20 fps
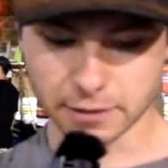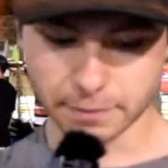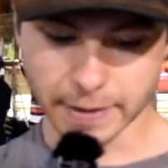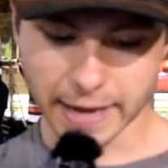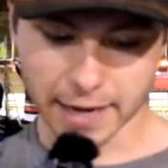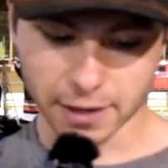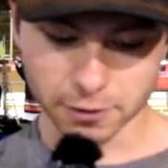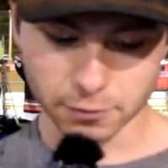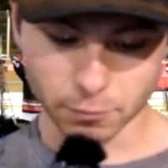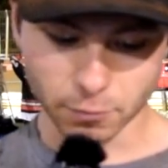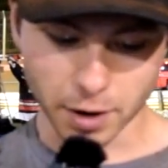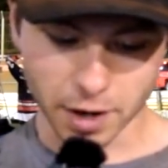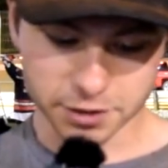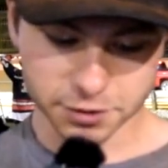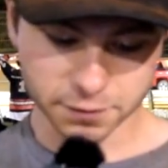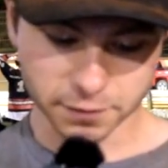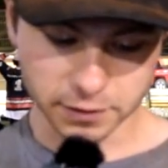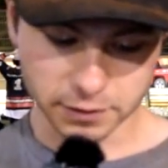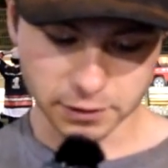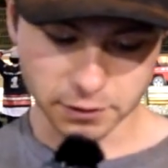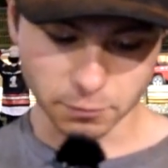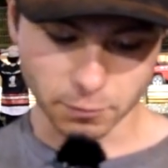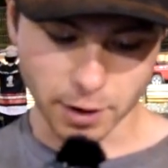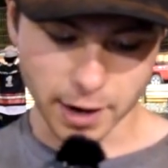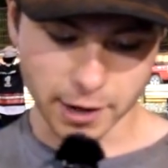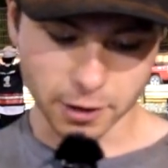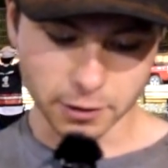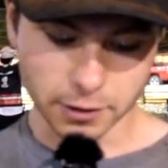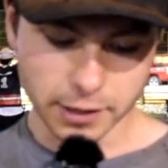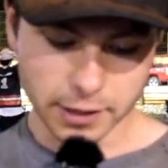battle to watch for a little
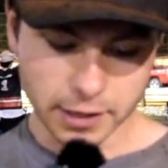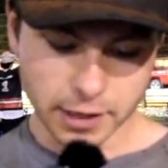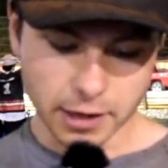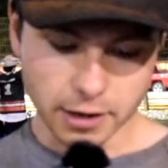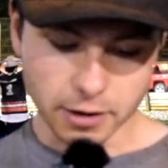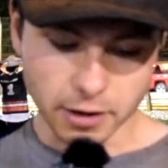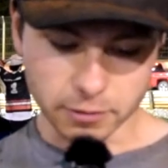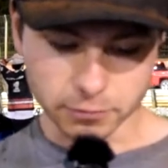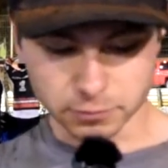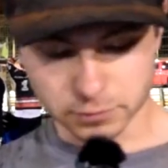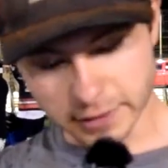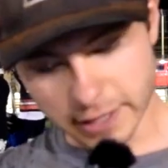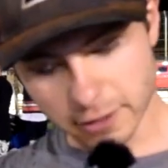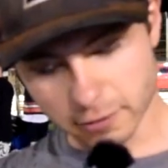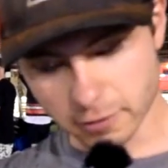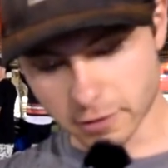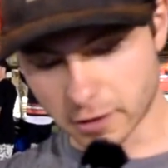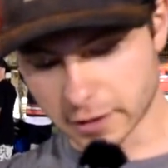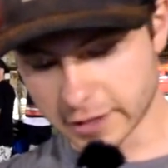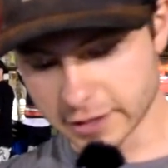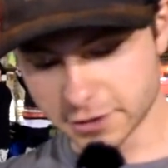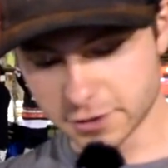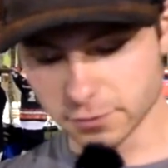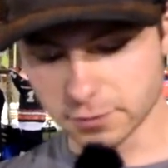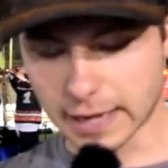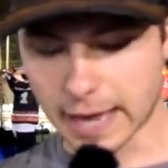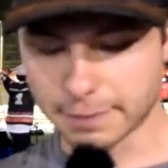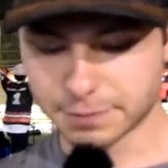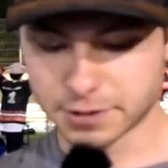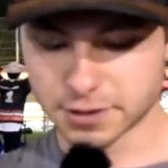while. Later on into
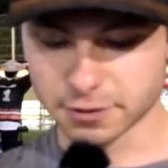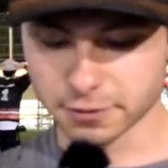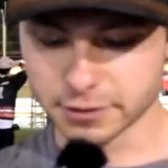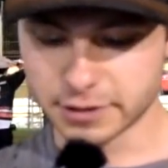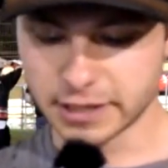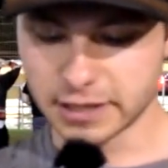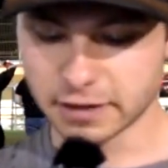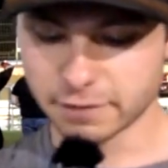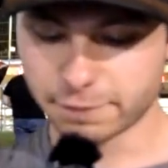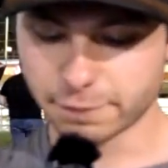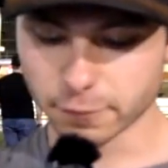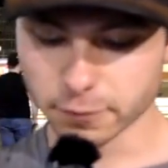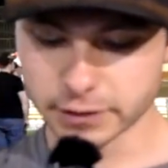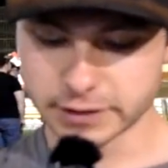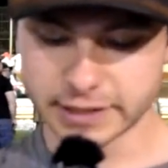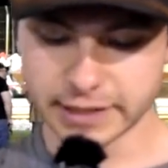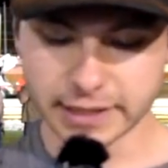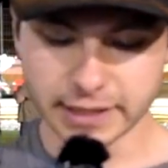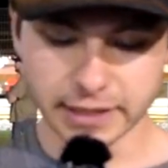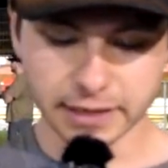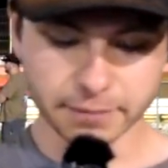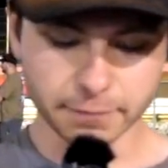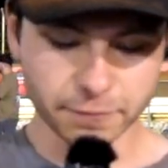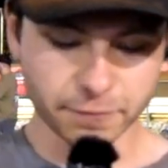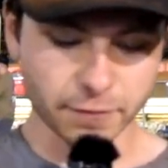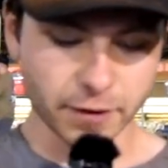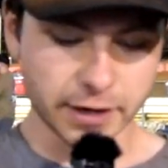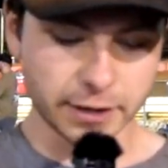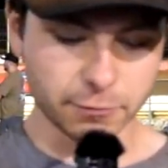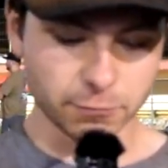laps 13 and 14,
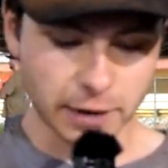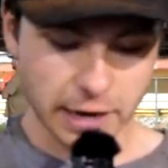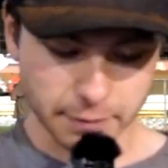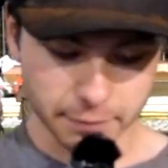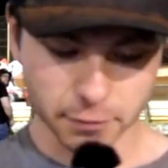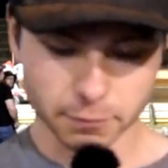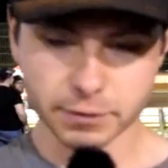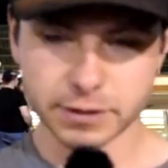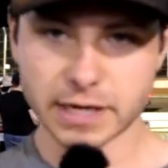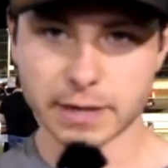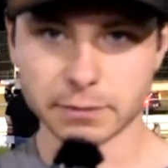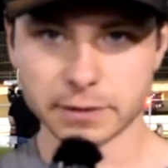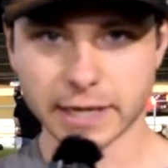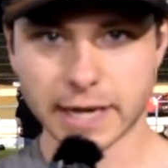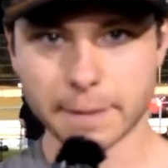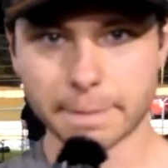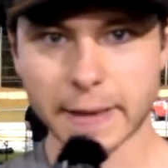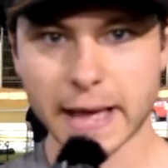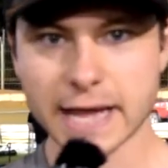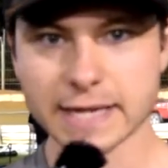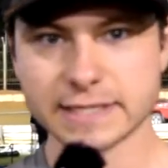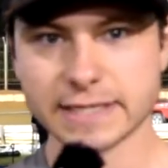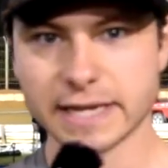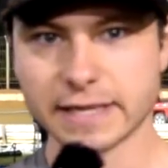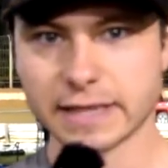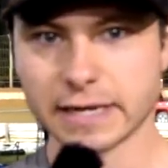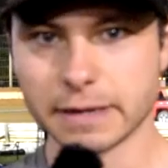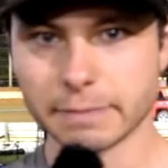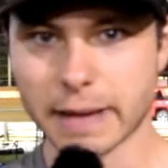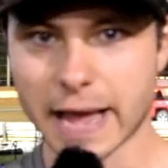Freddie Raymer was able to get past
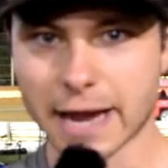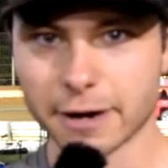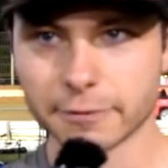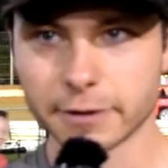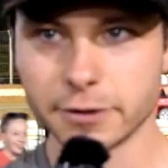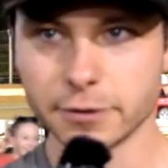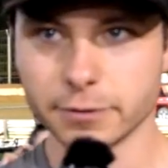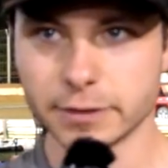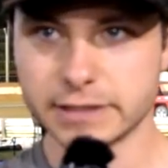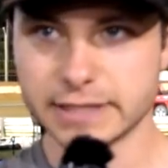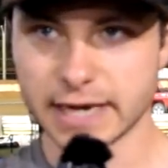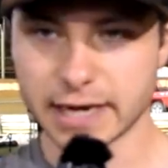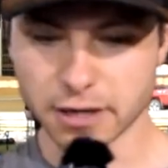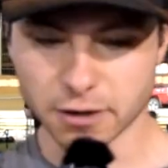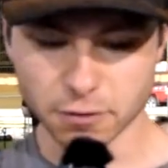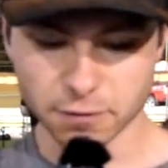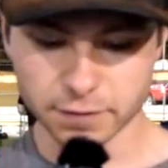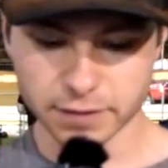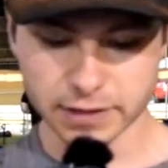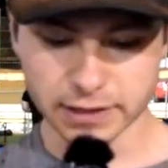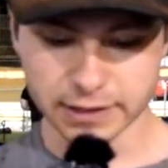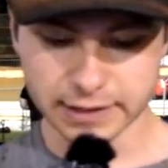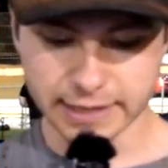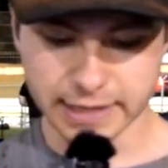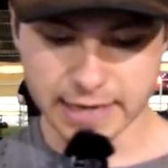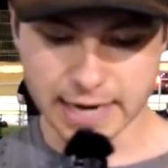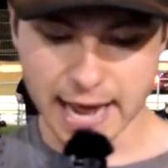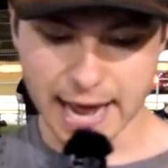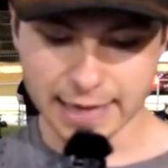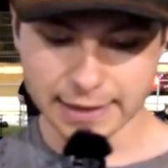Anthony Macri, who had taken over the
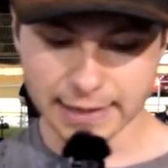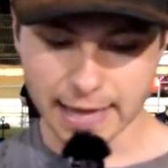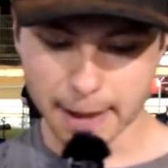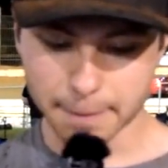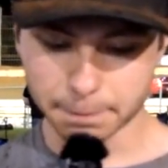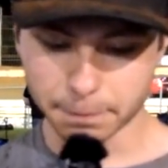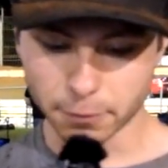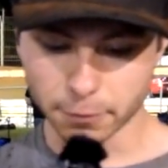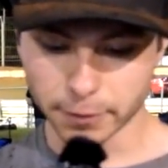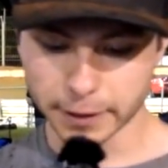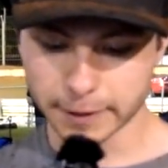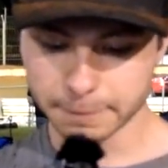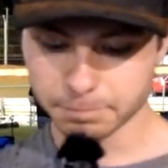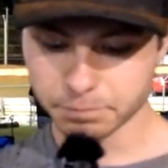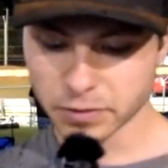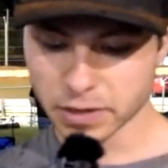lead at that point.